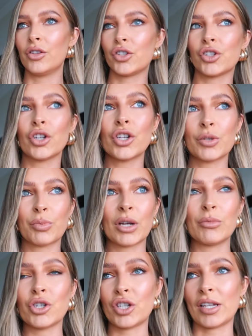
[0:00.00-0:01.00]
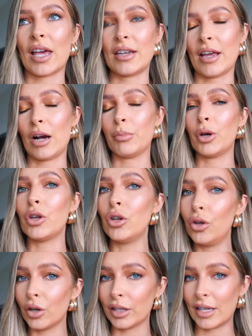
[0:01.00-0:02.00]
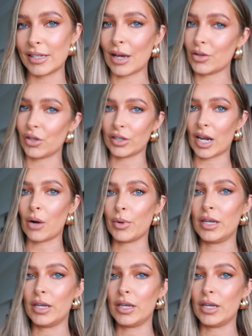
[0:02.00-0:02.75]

The sun has pretty much set now, but look at this outside our